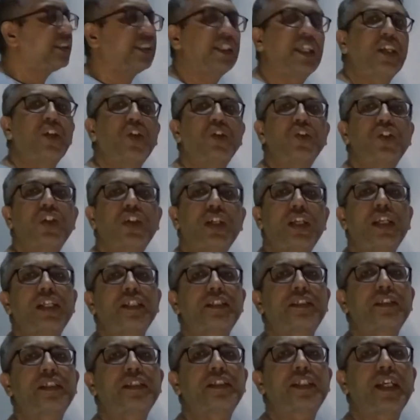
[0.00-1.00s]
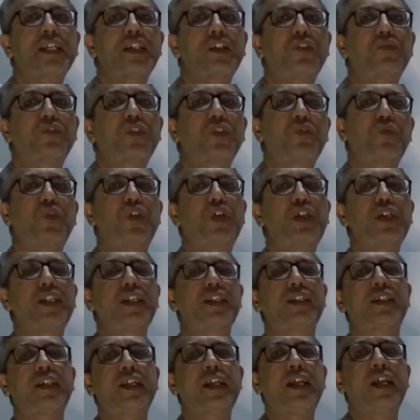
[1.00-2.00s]
sitting on the relational side of the world
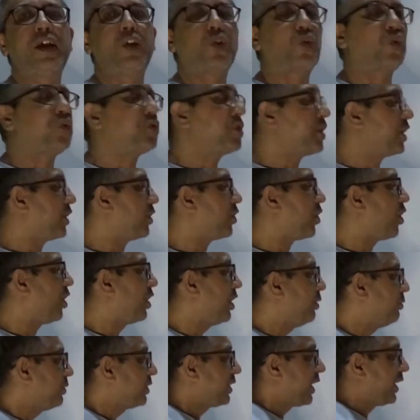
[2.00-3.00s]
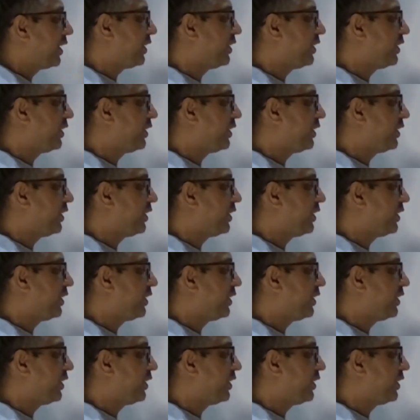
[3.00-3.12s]
in rows and columns,